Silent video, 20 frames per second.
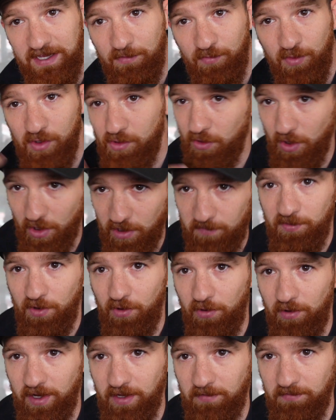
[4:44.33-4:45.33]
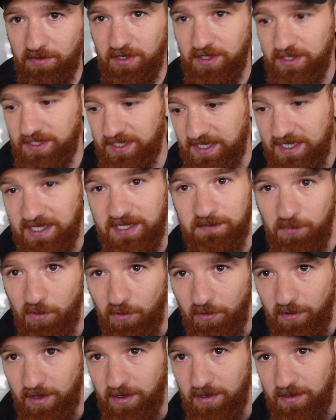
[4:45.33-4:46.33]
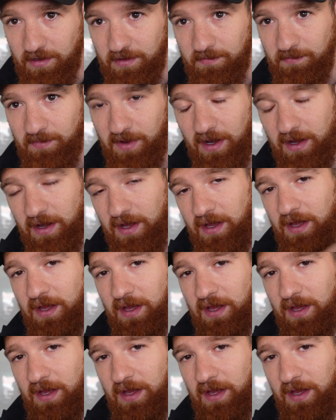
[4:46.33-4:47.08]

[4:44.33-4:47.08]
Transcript: will look boring because it is boring, but